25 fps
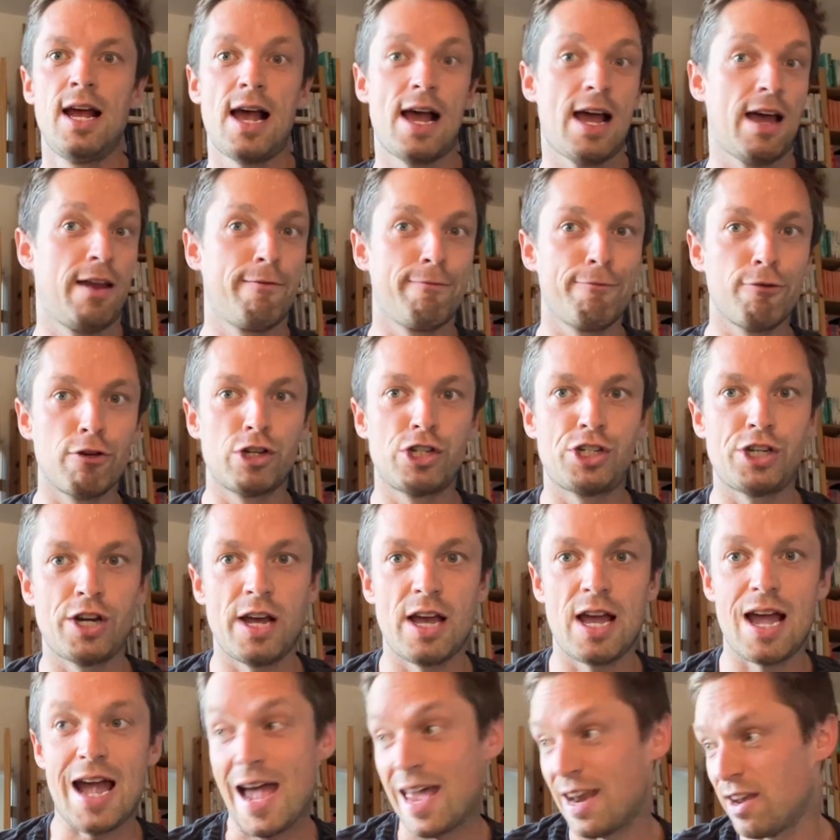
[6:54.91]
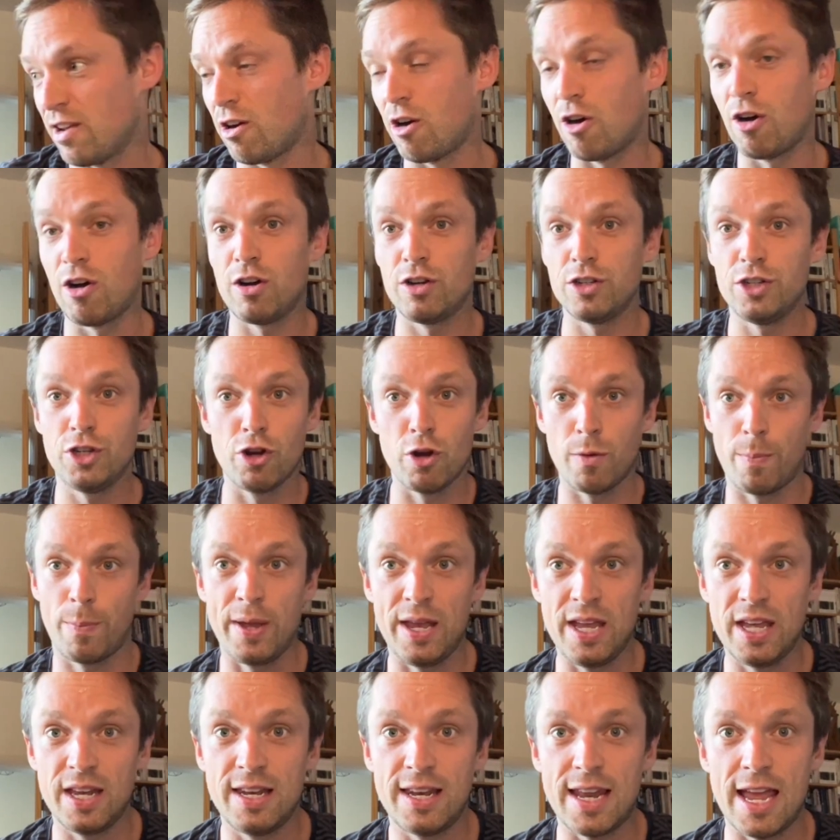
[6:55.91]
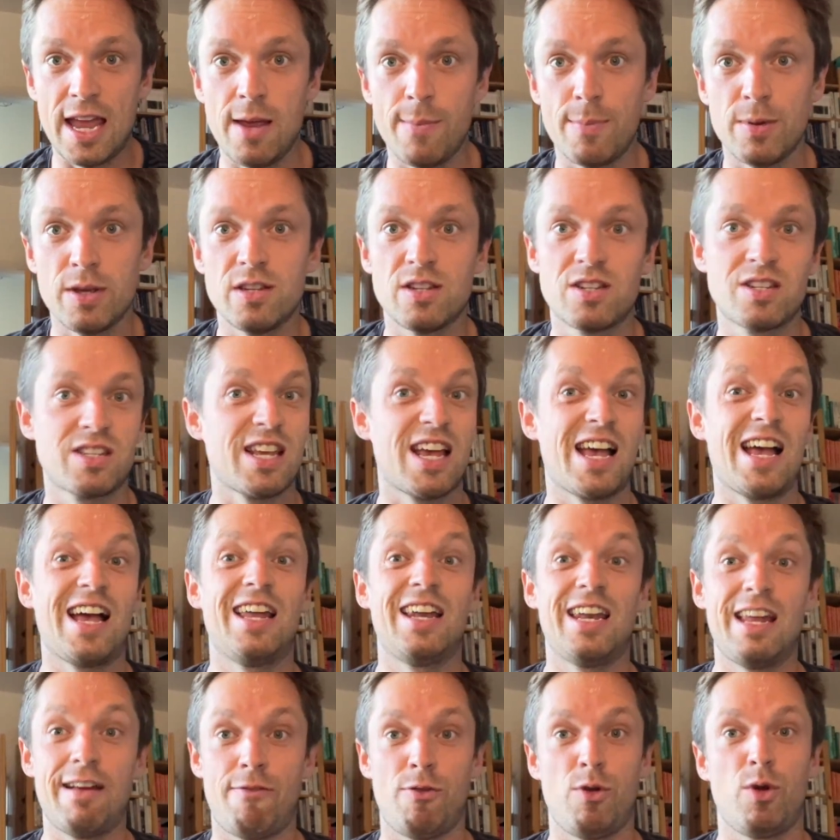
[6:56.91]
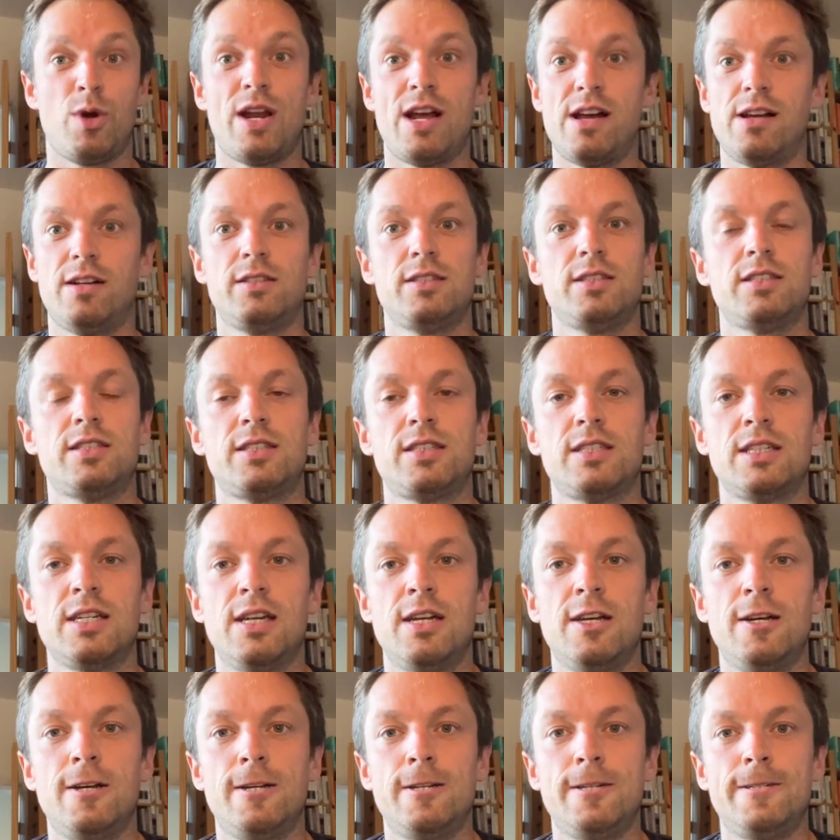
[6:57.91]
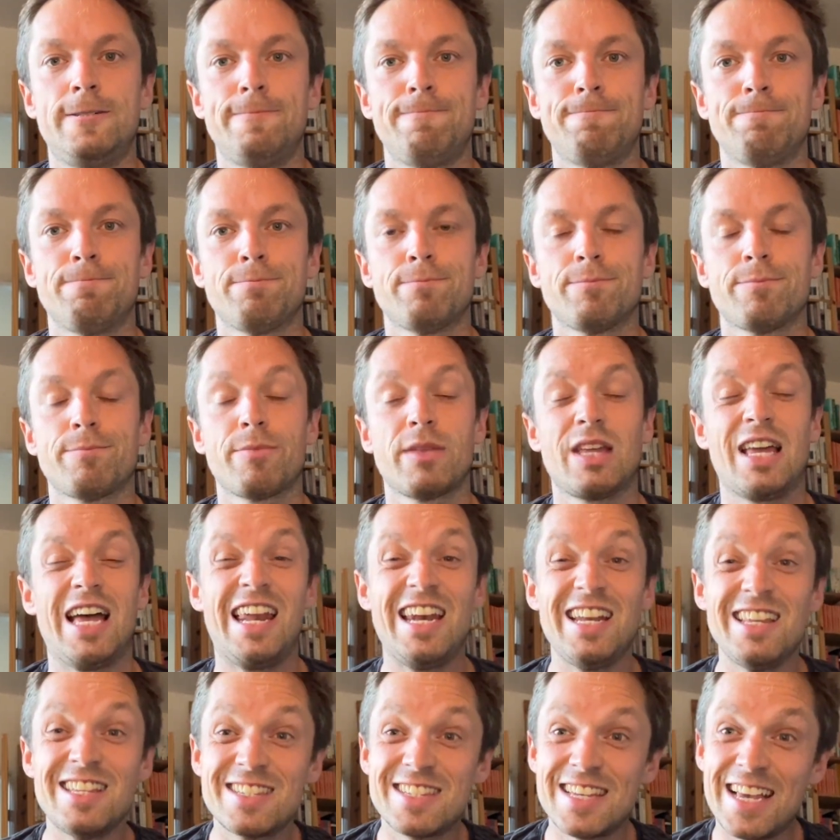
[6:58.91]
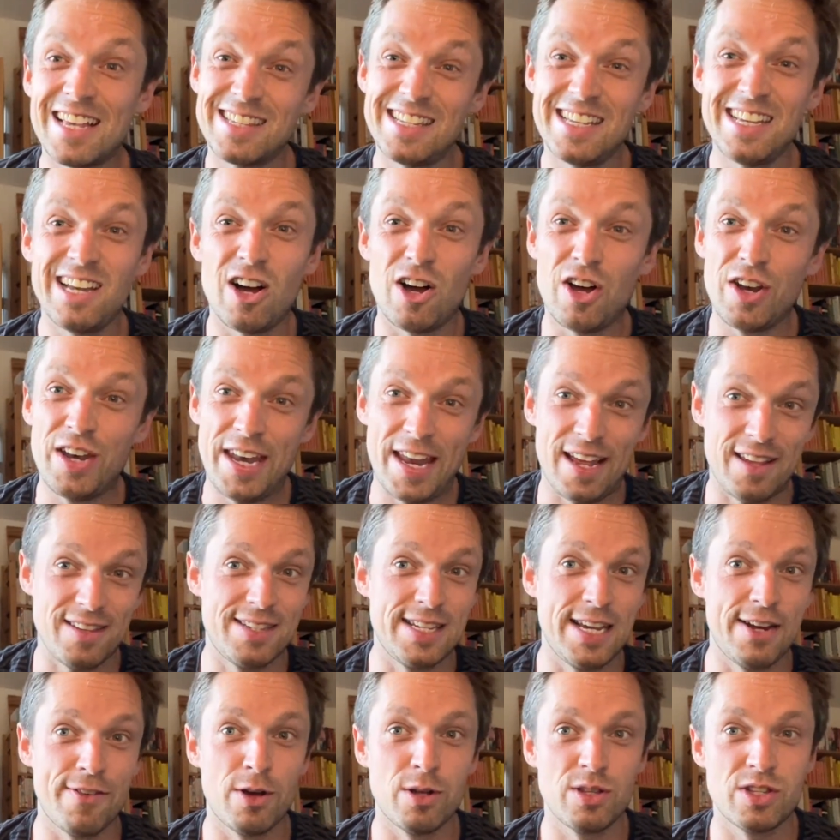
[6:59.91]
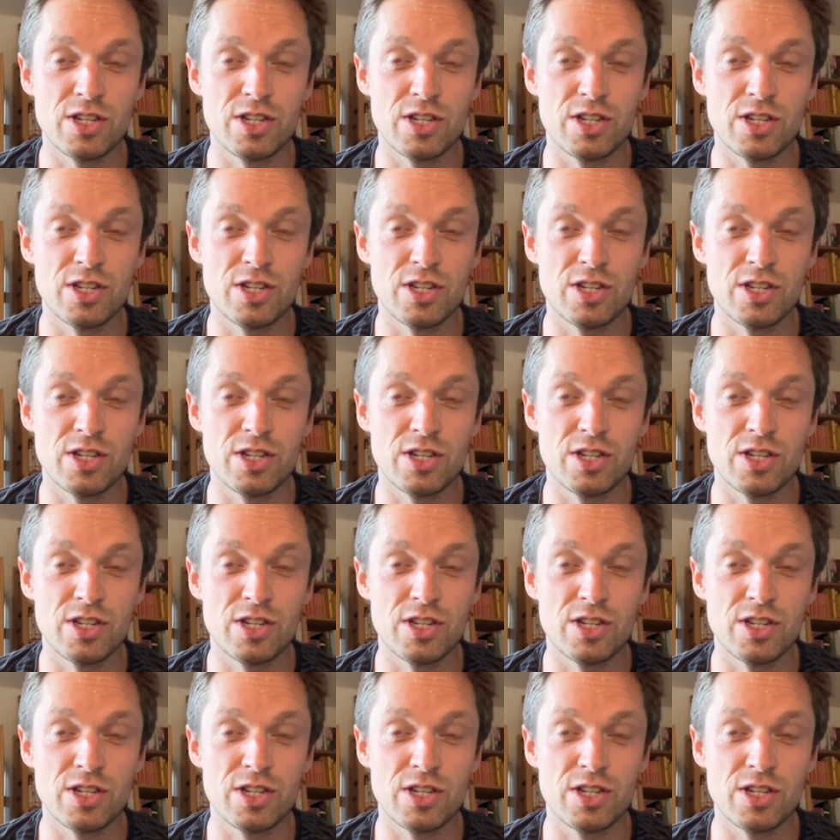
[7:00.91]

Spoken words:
and Russia and our European neighbours and everyone else. And in setting our net zero